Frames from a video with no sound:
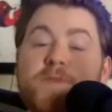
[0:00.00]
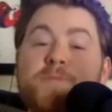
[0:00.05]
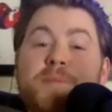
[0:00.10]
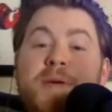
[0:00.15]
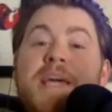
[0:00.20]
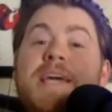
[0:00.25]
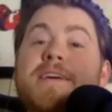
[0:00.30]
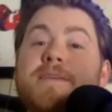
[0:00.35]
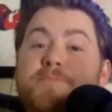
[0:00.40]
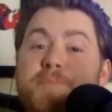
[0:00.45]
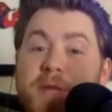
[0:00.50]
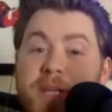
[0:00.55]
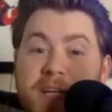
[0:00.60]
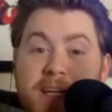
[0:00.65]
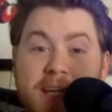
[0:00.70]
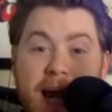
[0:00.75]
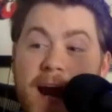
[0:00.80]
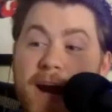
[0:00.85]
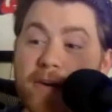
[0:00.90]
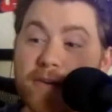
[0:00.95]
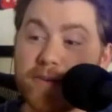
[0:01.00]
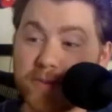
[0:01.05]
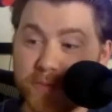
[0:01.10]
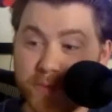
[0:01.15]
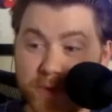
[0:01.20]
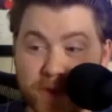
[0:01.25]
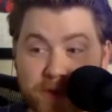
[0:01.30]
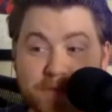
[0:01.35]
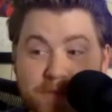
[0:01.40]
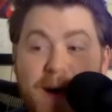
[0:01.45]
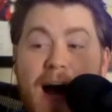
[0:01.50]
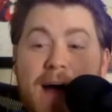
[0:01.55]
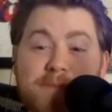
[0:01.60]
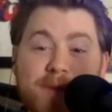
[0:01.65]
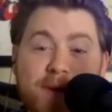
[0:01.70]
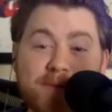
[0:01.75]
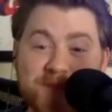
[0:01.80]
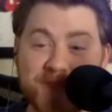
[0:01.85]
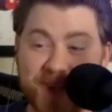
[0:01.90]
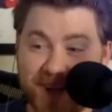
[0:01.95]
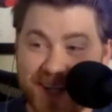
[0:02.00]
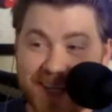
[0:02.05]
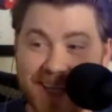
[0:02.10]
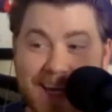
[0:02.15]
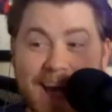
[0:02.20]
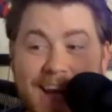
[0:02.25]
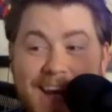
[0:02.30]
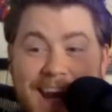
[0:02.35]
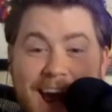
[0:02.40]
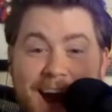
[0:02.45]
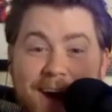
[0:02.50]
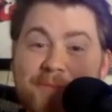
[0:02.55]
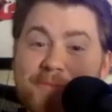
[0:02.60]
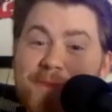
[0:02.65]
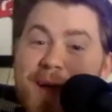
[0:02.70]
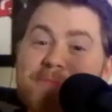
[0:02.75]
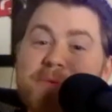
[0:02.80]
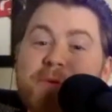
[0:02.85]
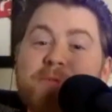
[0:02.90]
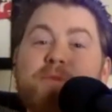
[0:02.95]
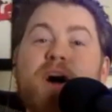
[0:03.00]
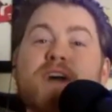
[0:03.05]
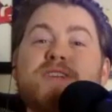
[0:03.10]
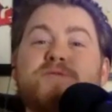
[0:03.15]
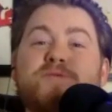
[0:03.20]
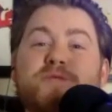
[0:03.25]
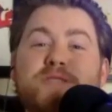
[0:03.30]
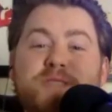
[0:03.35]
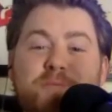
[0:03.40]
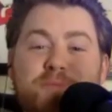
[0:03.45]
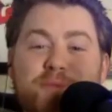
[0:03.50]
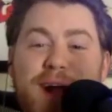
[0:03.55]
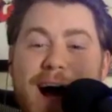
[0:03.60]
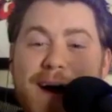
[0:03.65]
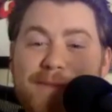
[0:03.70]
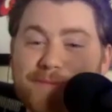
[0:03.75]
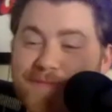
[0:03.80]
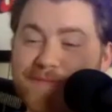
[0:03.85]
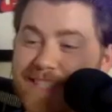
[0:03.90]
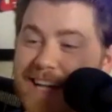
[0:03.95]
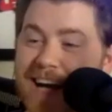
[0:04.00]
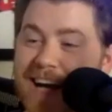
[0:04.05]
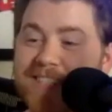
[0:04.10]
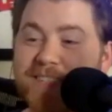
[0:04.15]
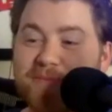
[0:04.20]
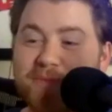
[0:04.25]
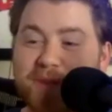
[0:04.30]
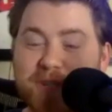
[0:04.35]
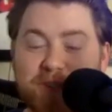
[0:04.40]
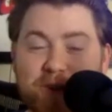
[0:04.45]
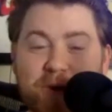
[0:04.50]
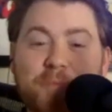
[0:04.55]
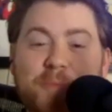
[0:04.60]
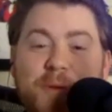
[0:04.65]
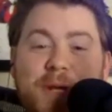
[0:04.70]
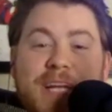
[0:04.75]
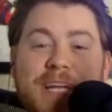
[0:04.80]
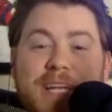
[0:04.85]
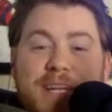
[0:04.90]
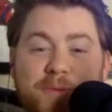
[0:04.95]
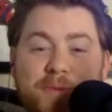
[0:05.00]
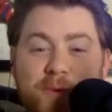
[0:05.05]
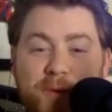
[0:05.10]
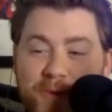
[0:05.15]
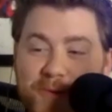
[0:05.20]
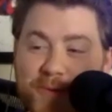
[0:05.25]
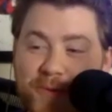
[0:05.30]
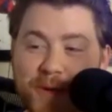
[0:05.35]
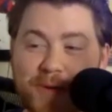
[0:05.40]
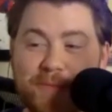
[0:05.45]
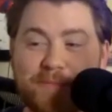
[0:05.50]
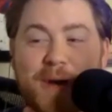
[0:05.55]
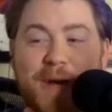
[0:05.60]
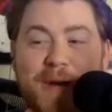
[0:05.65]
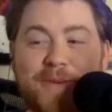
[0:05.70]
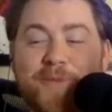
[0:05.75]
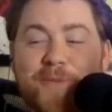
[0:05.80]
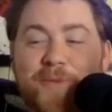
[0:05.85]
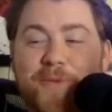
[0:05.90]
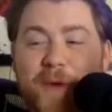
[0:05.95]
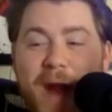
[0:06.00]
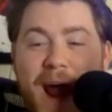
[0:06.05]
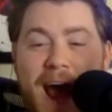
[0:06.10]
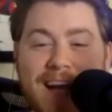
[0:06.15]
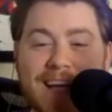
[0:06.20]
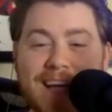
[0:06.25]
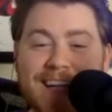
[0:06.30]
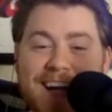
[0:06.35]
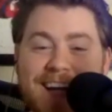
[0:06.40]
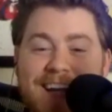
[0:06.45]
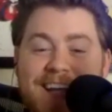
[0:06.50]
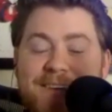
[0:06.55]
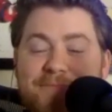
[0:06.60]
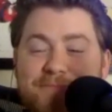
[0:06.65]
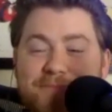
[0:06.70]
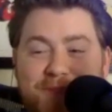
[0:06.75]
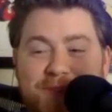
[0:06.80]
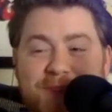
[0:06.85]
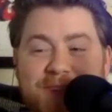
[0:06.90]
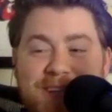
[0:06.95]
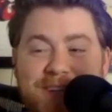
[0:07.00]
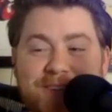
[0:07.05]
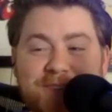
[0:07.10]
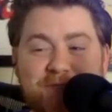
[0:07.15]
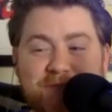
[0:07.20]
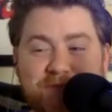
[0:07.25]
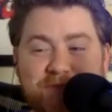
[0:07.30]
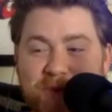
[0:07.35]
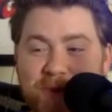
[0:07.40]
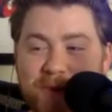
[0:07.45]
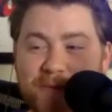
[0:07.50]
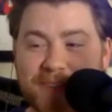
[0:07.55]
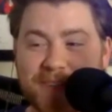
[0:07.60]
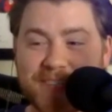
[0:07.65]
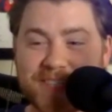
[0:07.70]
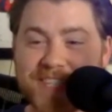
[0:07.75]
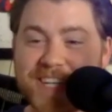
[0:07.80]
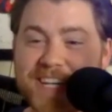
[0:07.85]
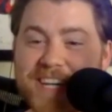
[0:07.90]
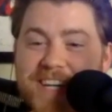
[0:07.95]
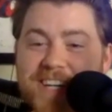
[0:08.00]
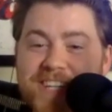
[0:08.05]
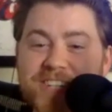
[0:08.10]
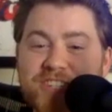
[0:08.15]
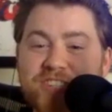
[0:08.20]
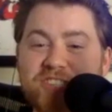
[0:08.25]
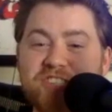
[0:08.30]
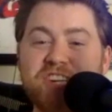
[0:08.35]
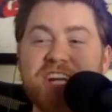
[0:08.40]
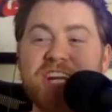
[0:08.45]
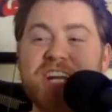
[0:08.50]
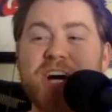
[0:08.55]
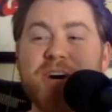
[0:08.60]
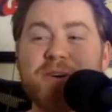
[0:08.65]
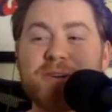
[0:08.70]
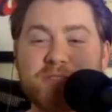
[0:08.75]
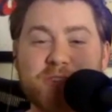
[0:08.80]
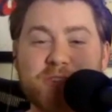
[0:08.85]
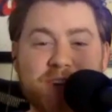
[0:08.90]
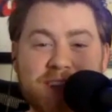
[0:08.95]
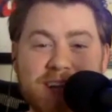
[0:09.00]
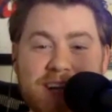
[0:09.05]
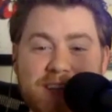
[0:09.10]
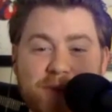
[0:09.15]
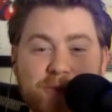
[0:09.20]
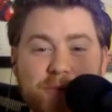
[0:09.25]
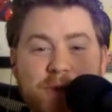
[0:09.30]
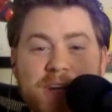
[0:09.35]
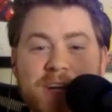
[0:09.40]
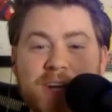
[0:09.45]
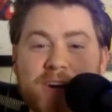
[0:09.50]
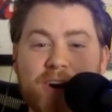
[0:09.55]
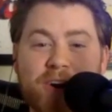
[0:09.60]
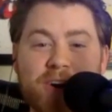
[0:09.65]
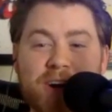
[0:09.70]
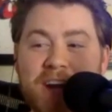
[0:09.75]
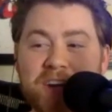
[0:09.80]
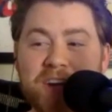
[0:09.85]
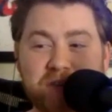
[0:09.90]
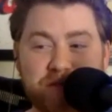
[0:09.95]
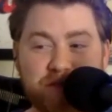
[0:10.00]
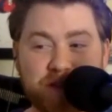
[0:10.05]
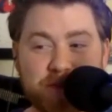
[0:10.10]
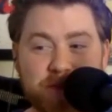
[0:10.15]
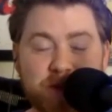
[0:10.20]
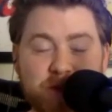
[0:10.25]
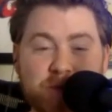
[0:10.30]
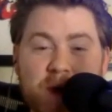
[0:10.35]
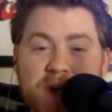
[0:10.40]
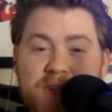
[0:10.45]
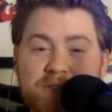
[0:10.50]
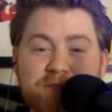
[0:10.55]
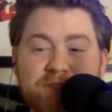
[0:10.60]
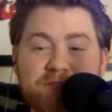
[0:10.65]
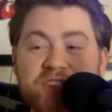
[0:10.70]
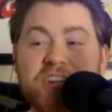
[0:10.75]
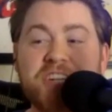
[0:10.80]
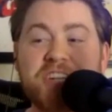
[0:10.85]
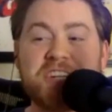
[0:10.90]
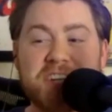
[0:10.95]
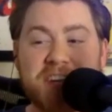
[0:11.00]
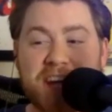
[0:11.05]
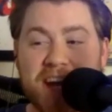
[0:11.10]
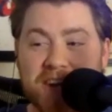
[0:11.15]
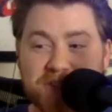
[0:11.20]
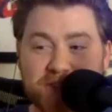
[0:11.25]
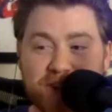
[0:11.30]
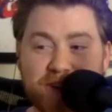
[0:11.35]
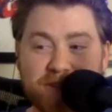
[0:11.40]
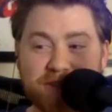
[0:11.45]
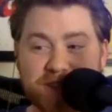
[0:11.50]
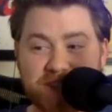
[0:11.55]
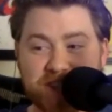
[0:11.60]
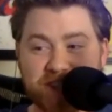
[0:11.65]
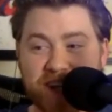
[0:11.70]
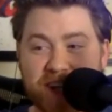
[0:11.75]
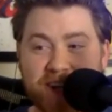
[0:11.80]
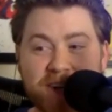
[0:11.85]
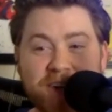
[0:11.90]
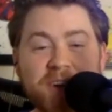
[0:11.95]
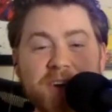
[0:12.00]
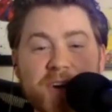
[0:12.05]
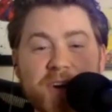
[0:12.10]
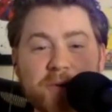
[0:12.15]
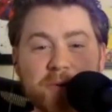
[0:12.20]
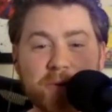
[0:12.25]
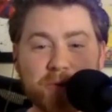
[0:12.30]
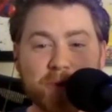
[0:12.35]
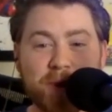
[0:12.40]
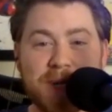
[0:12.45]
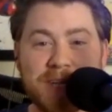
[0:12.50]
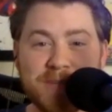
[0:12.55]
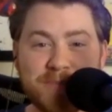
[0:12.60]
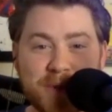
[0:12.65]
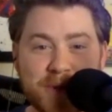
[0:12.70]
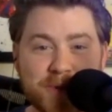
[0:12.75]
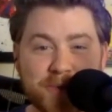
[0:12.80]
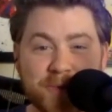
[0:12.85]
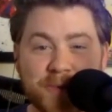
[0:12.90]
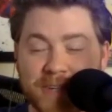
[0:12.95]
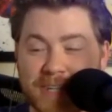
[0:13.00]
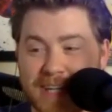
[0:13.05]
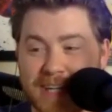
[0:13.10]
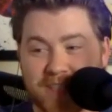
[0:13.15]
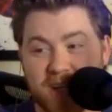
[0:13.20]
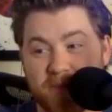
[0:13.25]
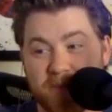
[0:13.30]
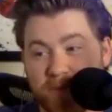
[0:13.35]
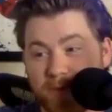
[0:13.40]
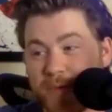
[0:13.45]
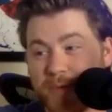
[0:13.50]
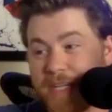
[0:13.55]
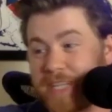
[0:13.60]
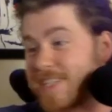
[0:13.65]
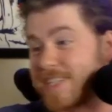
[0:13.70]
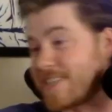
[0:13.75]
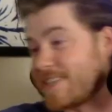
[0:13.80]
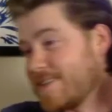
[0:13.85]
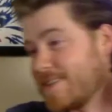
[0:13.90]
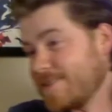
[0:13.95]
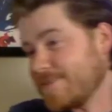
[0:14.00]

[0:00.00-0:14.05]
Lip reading: Pete Carroll's what the vibe I'm starting to get now. Maybe Russ was the problem and not so much old Petey, what we've been ragging on him for years for, because Geno is looking like the reincarnation from his West Virginia days all of a sudden with what he's been doing the last couple of weeks.